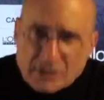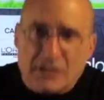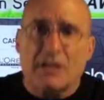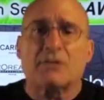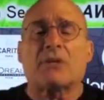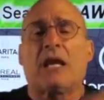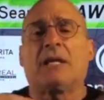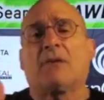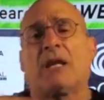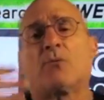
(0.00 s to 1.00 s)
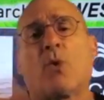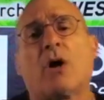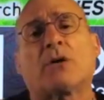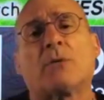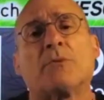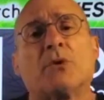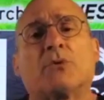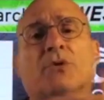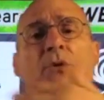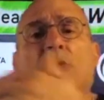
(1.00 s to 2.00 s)
it is and, and welcome you
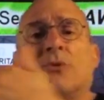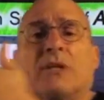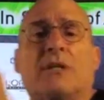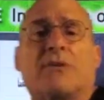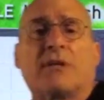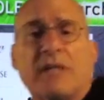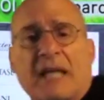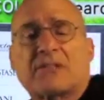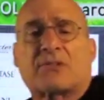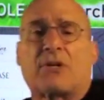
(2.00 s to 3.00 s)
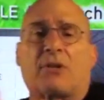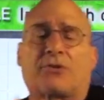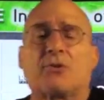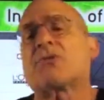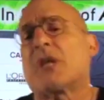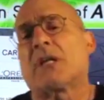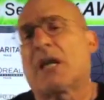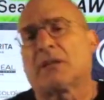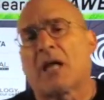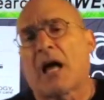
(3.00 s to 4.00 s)
to the, the next uh, Thursday
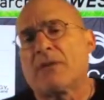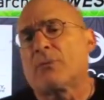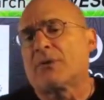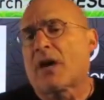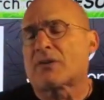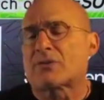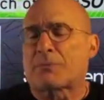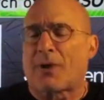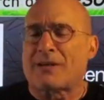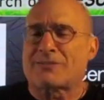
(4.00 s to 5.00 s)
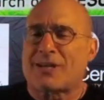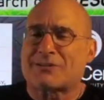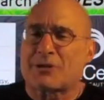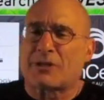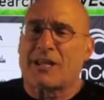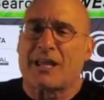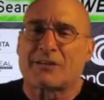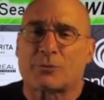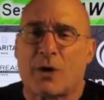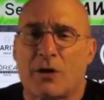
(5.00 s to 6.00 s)
Night Live. we got a surprise guest on that
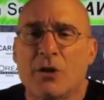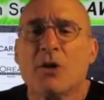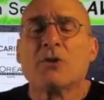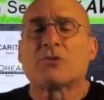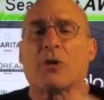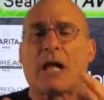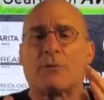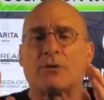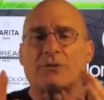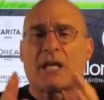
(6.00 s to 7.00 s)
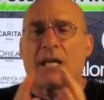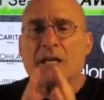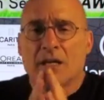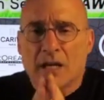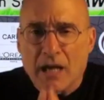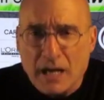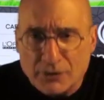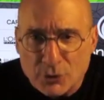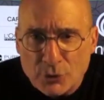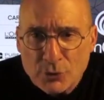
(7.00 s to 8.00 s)
as well. So I will say, adieu.